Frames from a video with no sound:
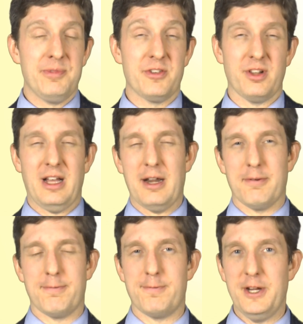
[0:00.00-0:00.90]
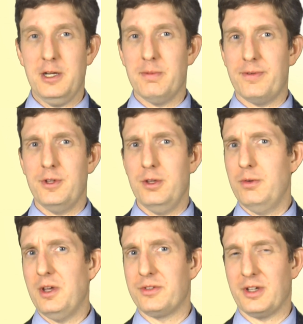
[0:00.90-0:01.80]
There's a lot of freedom for
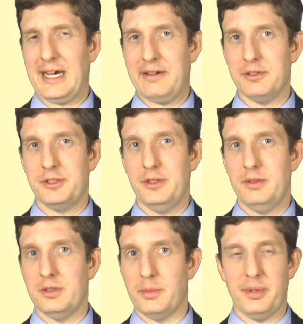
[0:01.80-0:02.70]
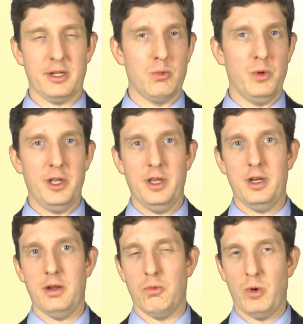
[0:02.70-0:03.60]
you as a college student to pick
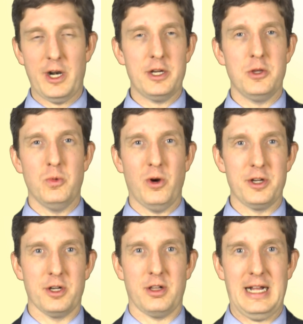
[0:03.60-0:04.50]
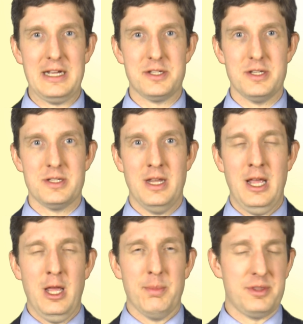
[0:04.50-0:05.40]
when and where you want your classes,
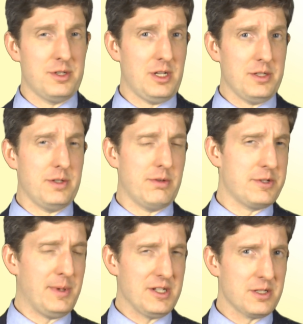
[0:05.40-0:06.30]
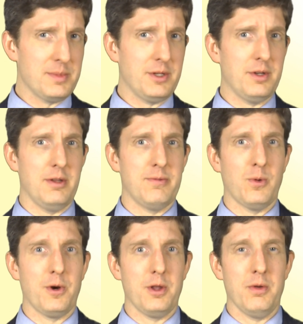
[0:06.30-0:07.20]
but there's also a responsibility
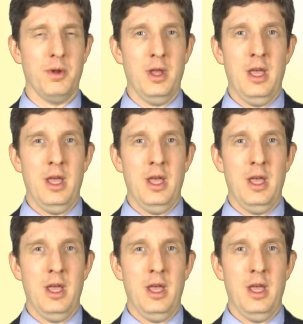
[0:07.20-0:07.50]
for you